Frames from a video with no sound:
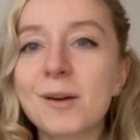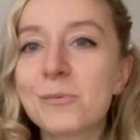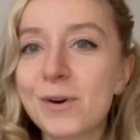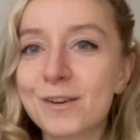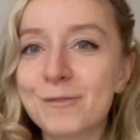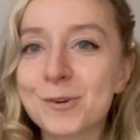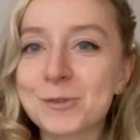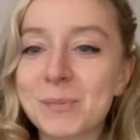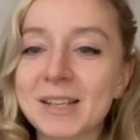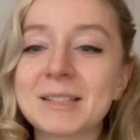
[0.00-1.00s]
one of
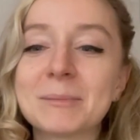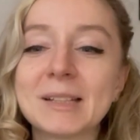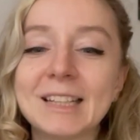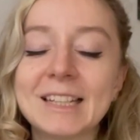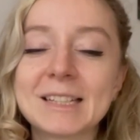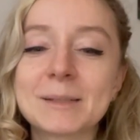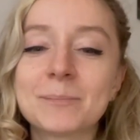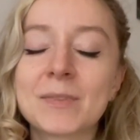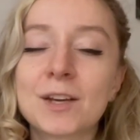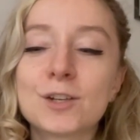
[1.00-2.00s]
those possibilities.
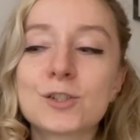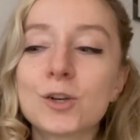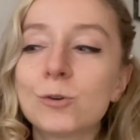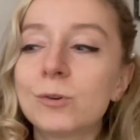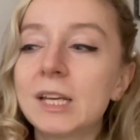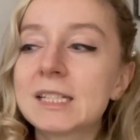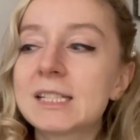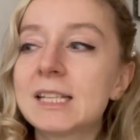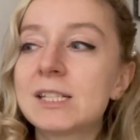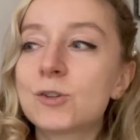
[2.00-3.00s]
So
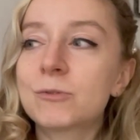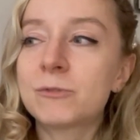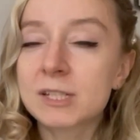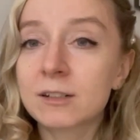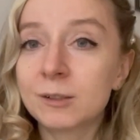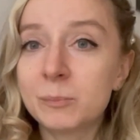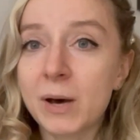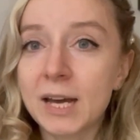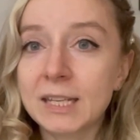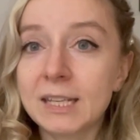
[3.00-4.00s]
it's your physical
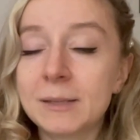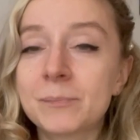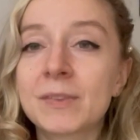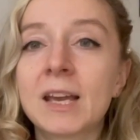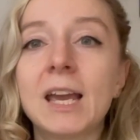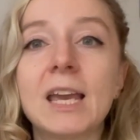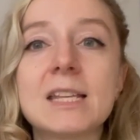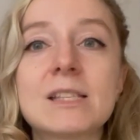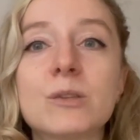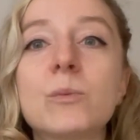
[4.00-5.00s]
body,
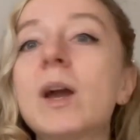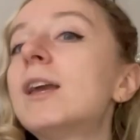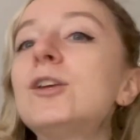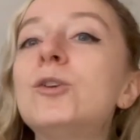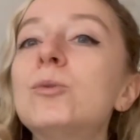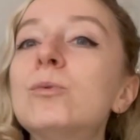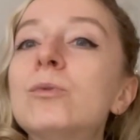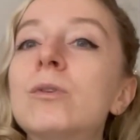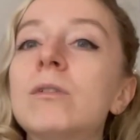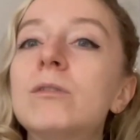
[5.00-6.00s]
it's the way
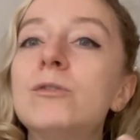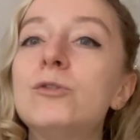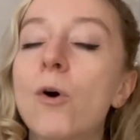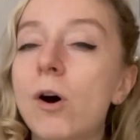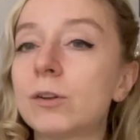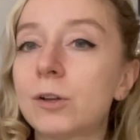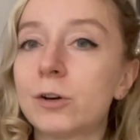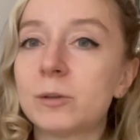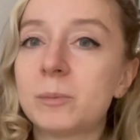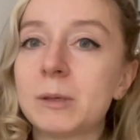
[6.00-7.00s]
you dawn
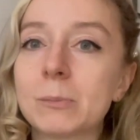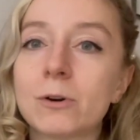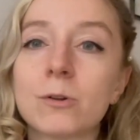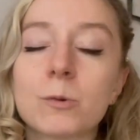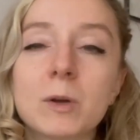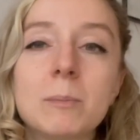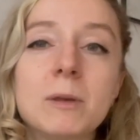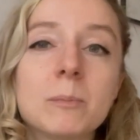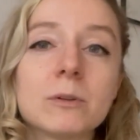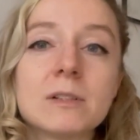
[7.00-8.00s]
on people, the way
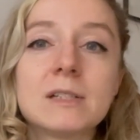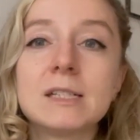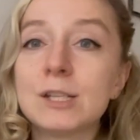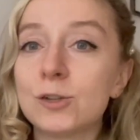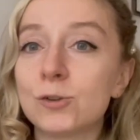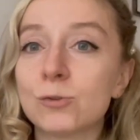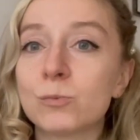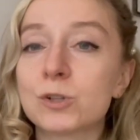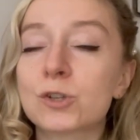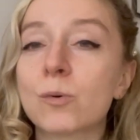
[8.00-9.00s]
people see you,
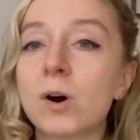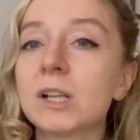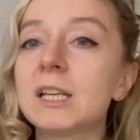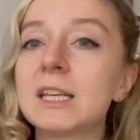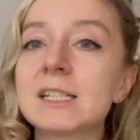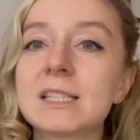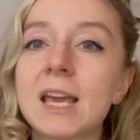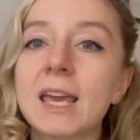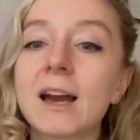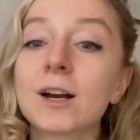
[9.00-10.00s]
which qualities
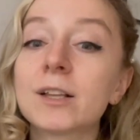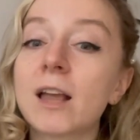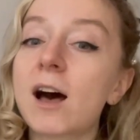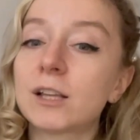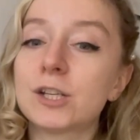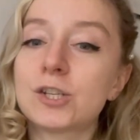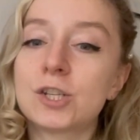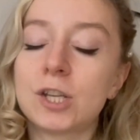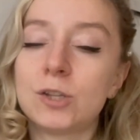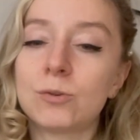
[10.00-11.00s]
they acknowledge
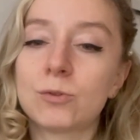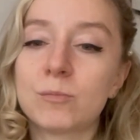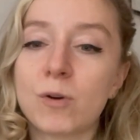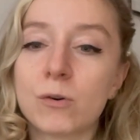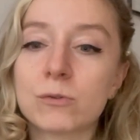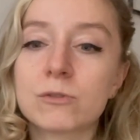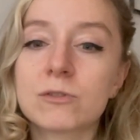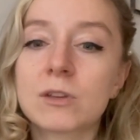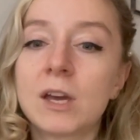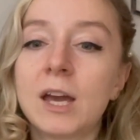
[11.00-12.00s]
in you the most.